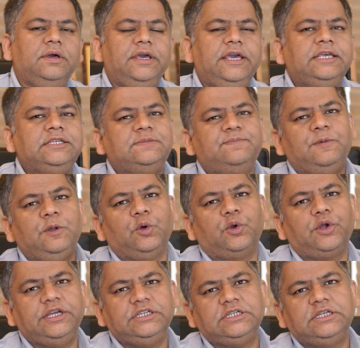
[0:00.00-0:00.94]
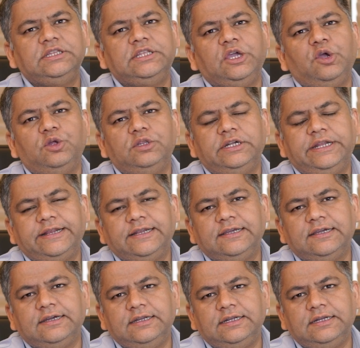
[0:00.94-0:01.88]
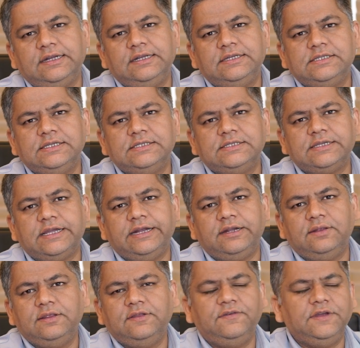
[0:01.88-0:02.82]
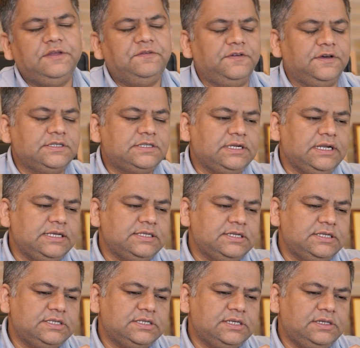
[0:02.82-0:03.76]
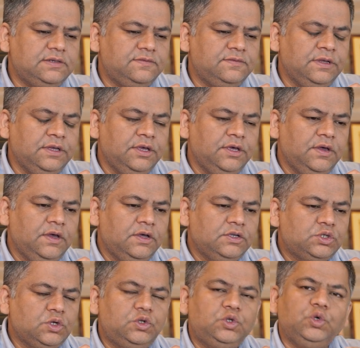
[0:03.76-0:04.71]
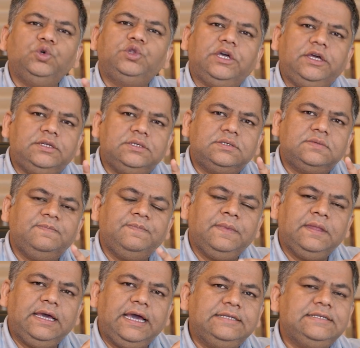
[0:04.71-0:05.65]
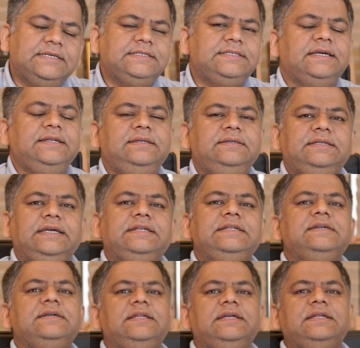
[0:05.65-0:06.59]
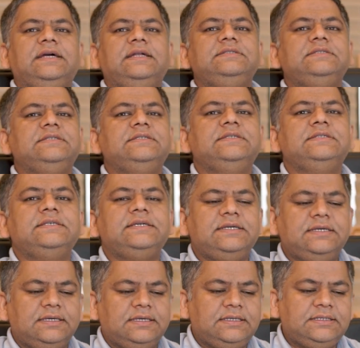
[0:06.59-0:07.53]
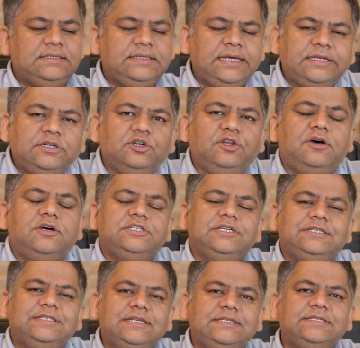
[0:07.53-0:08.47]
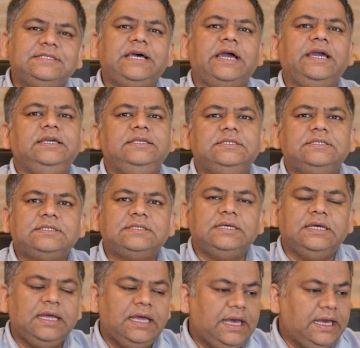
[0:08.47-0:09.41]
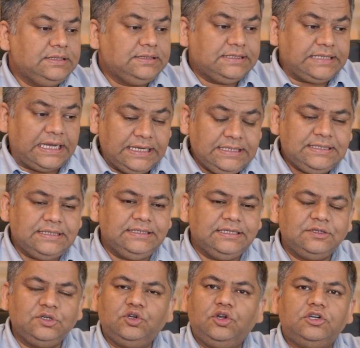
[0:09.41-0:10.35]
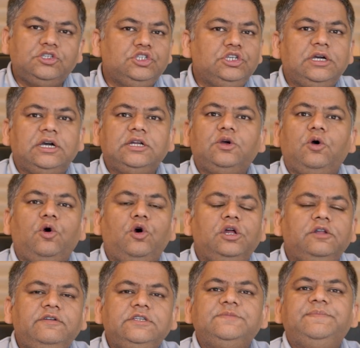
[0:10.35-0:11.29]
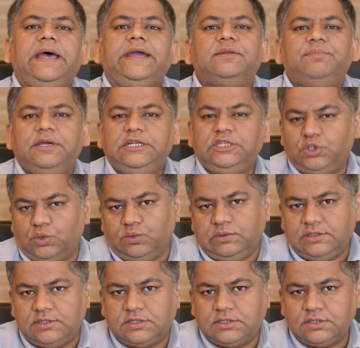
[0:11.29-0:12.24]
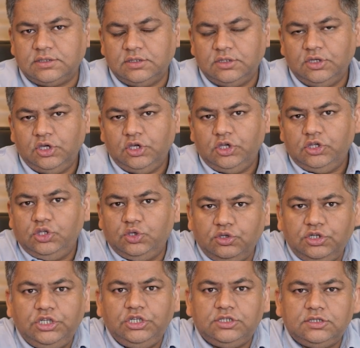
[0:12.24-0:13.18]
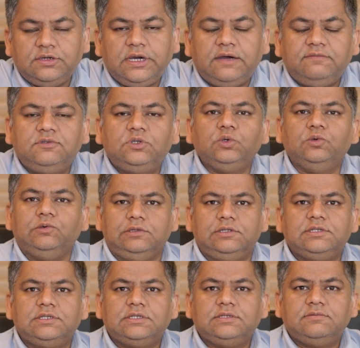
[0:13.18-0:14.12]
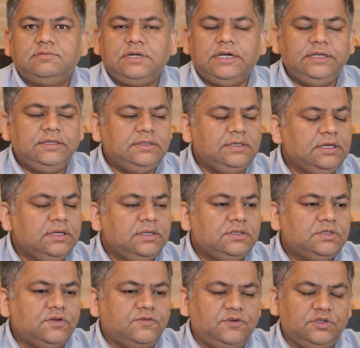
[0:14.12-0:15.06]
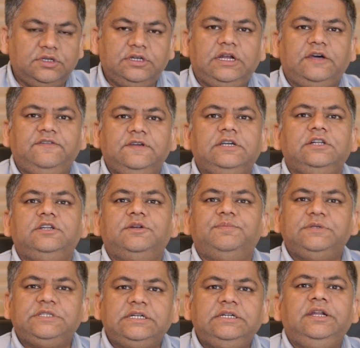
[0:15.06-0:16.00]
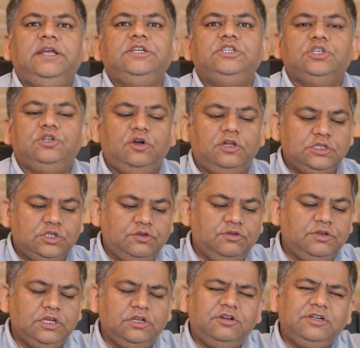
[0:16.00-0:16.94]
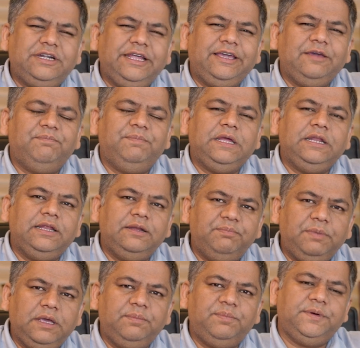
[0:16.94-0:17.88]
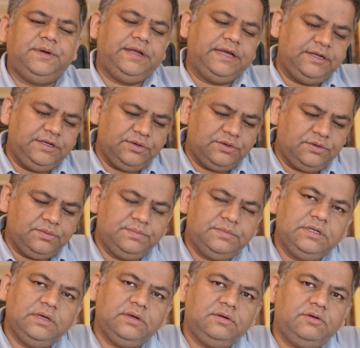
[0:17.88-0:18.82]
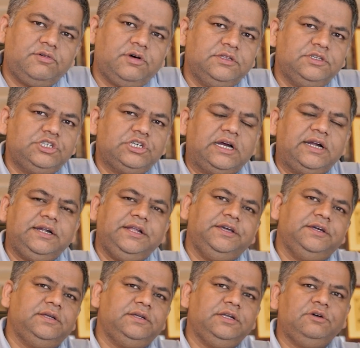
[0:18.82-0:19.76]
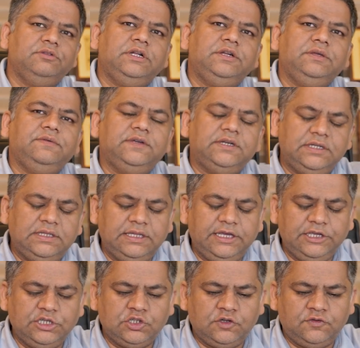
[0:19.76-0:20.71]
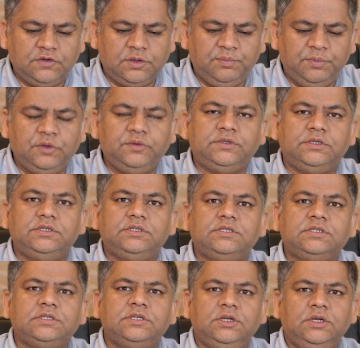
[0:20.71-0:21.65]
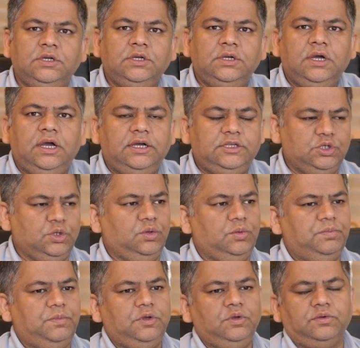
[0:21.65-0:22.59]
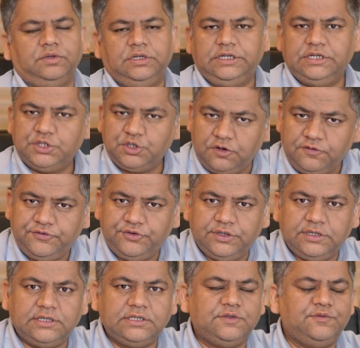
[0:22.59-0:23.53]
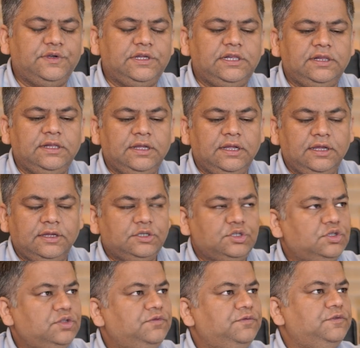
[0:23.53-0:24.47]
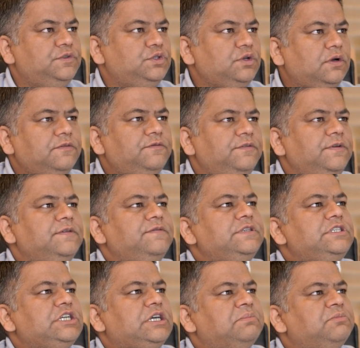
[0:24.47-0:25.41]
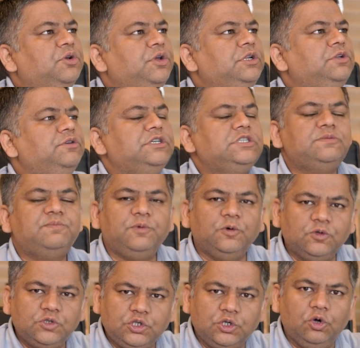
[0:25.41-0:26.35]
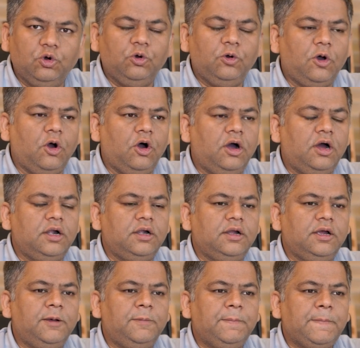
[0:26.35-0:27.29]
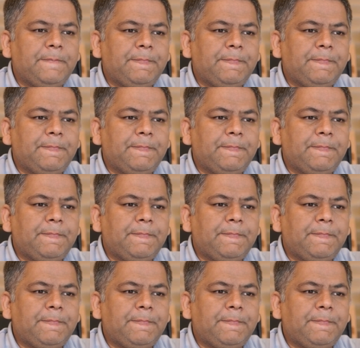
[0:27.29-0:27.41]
exploration thing on the technical analysis side on the very first class itself. So two things. As I said, technical analysis is a technology, it's a science. And science and technology are always backed by tools. You need to have tools, right? So for the graphical representation also, you cannot take a pen and paper and draw the chart here now that we are in the age of computers. So you need a software as well. So the software which I'm going to expose you, or